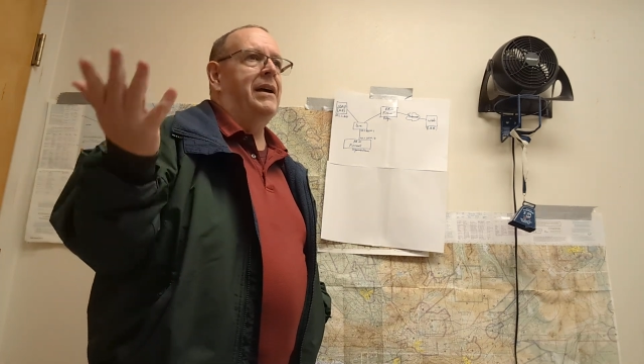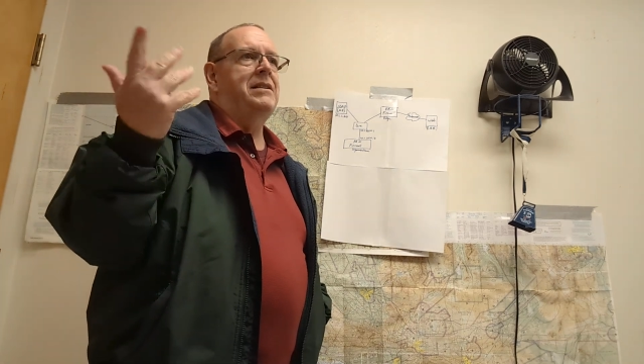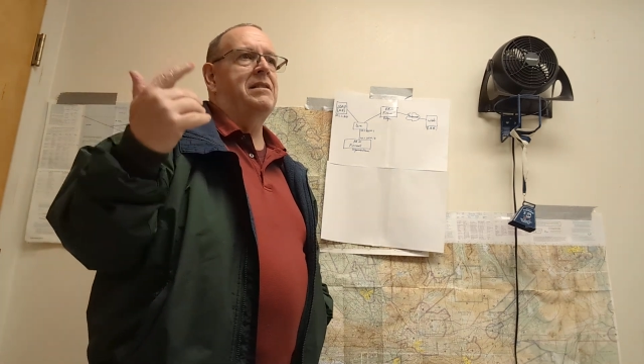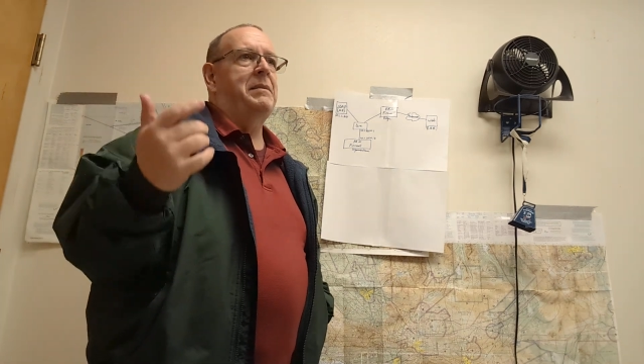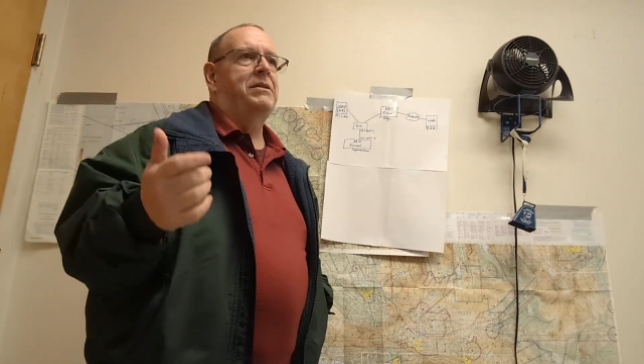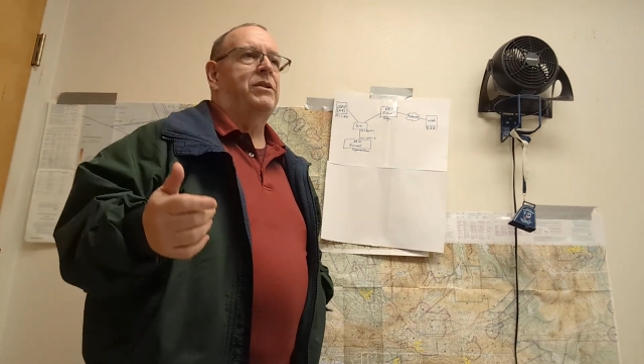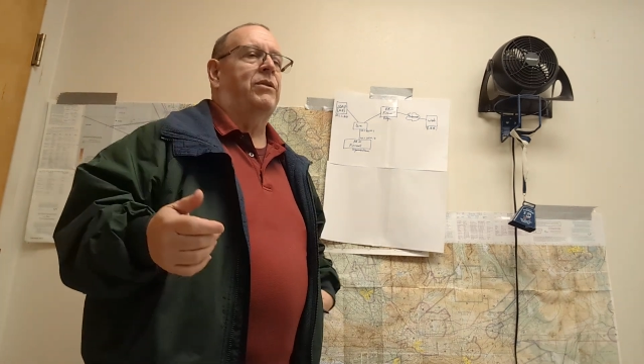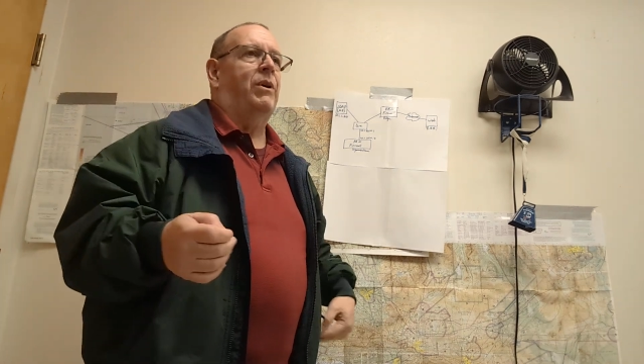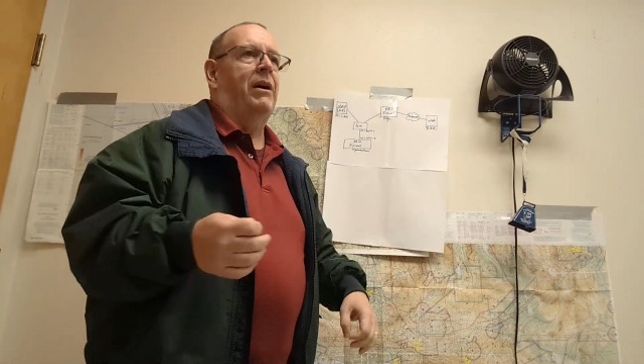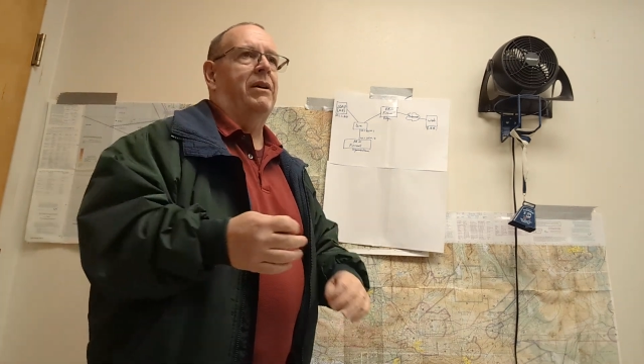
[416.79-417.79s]

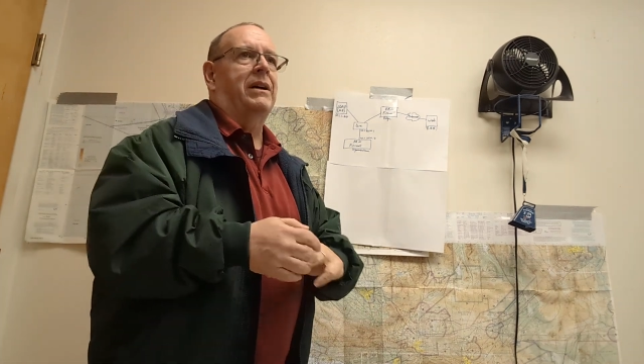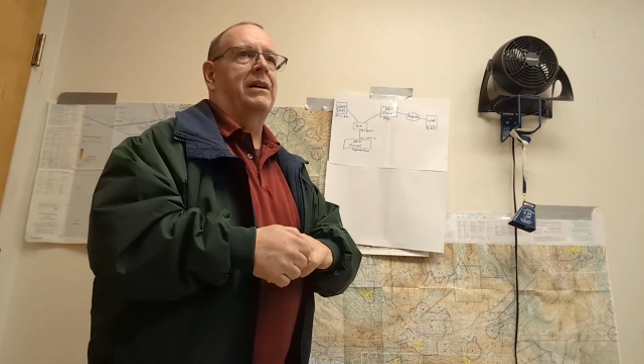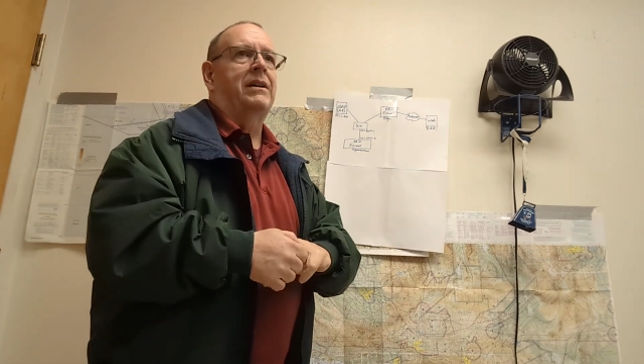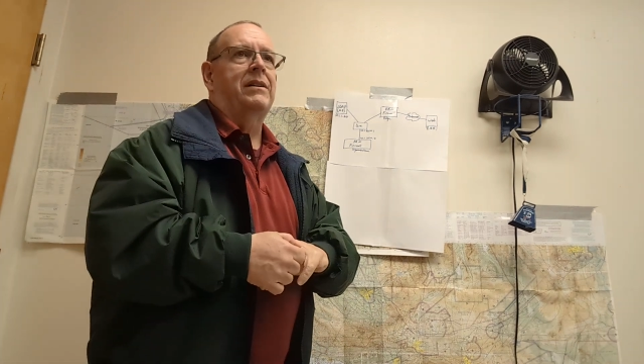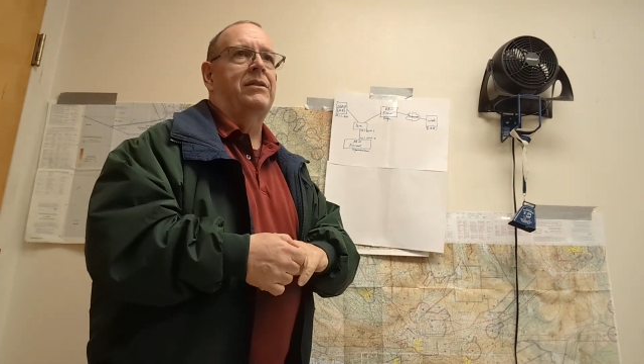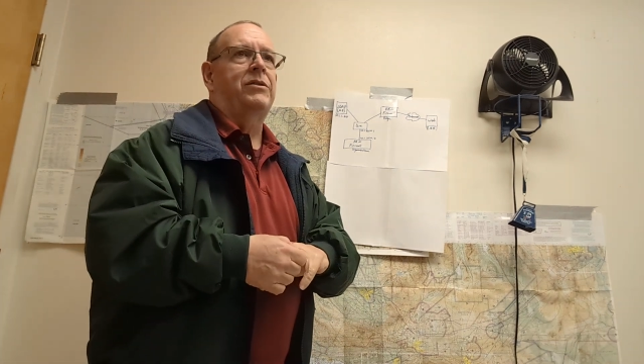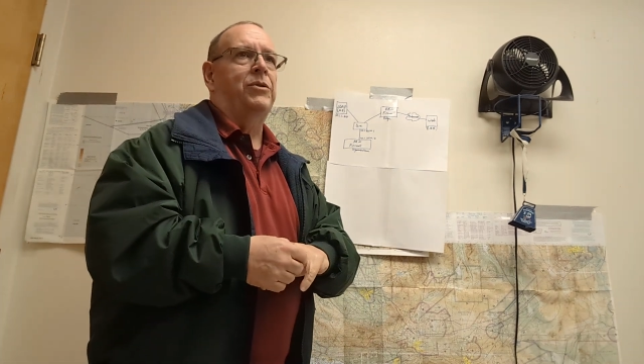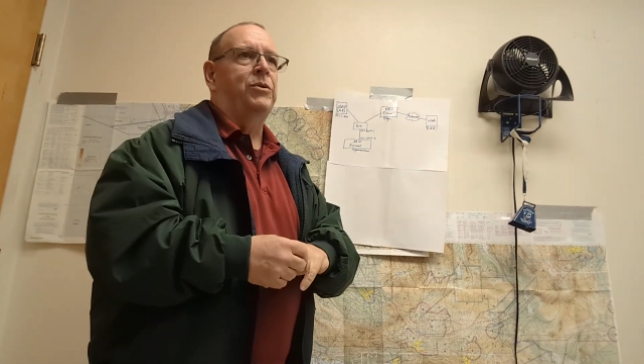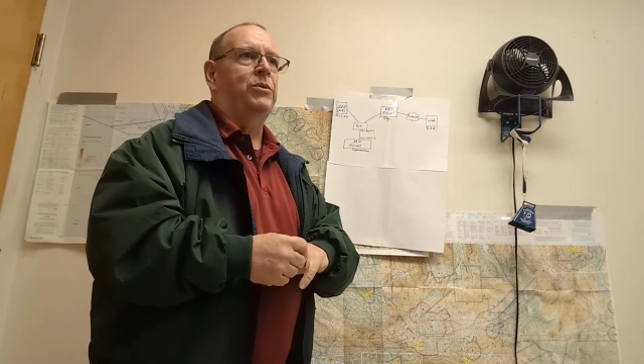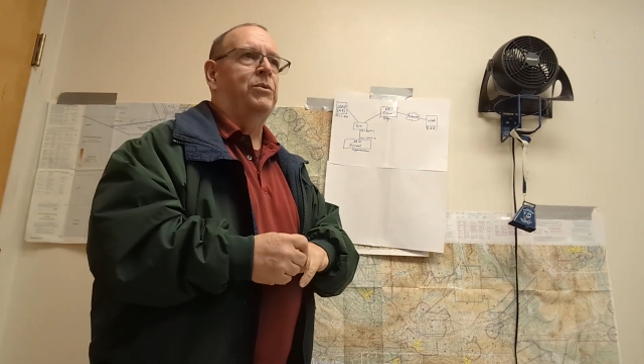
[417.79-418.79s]
asymmetric routing
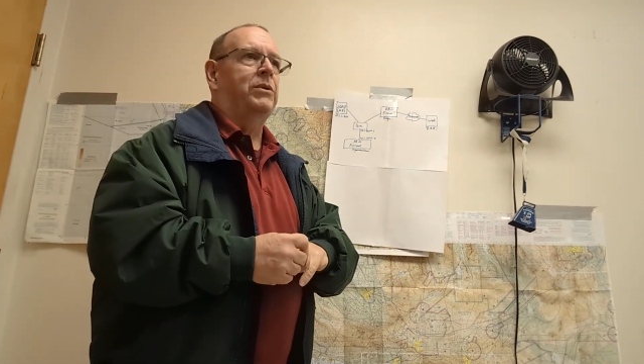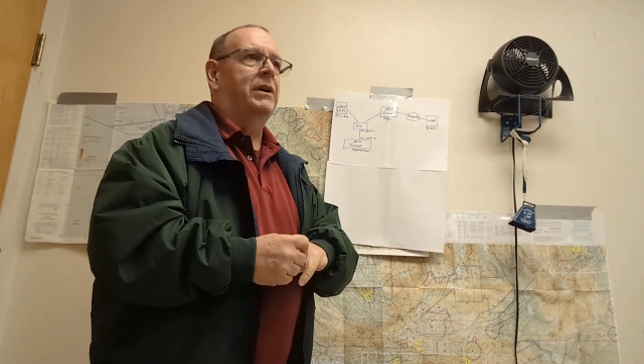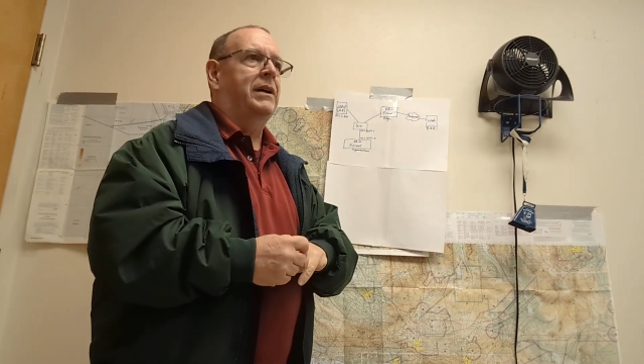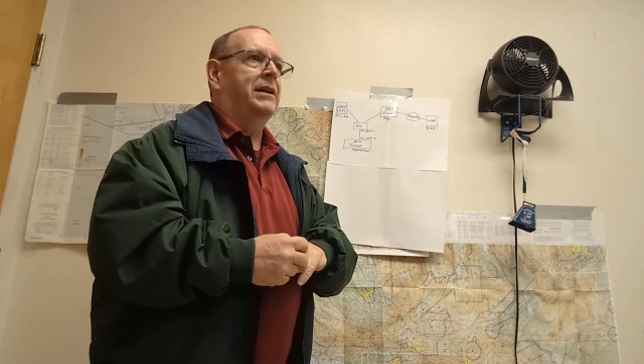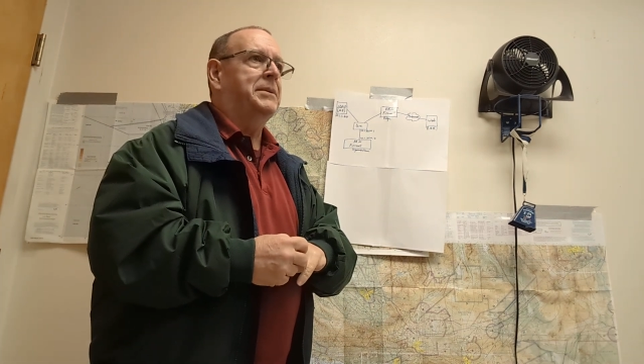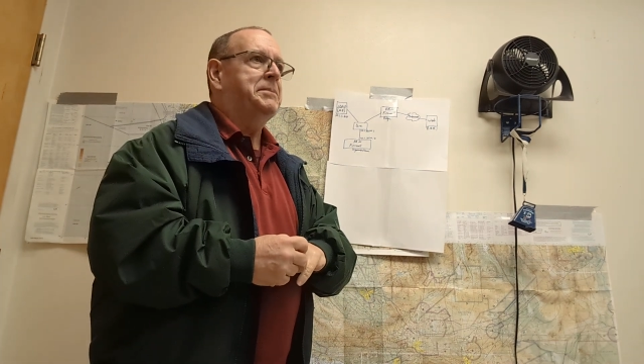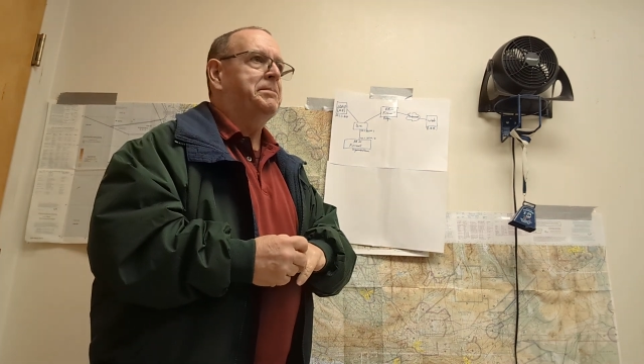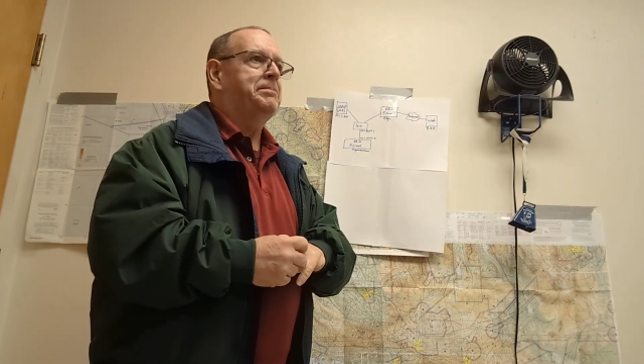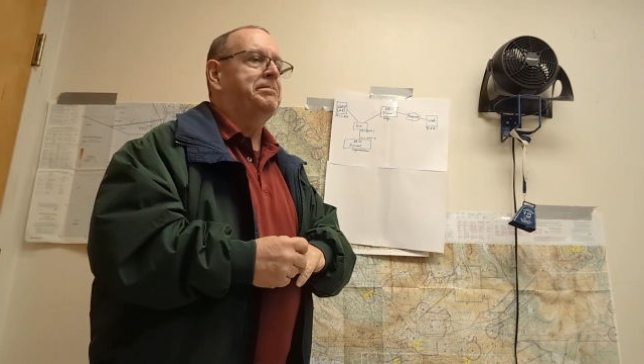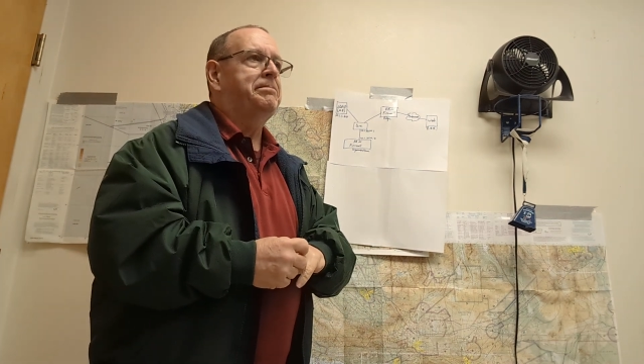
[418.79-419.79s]
to, um,